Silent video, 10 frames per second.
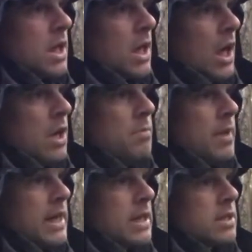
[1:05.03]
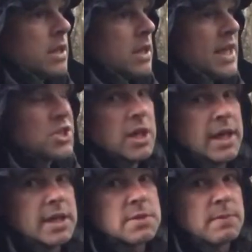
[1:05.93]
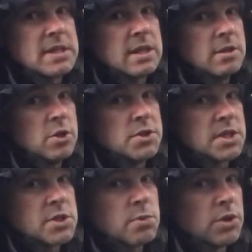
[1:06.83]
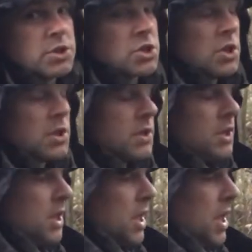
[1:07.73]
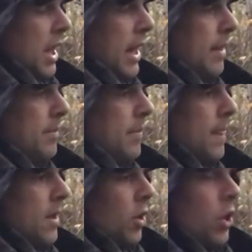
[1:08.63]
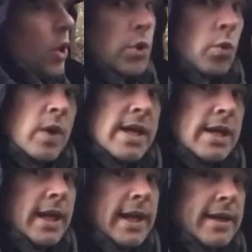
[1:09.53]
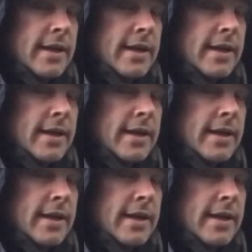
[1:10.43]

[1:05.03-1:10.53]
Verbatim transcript: homemade ledger links basically using swan shot um, on a weak link.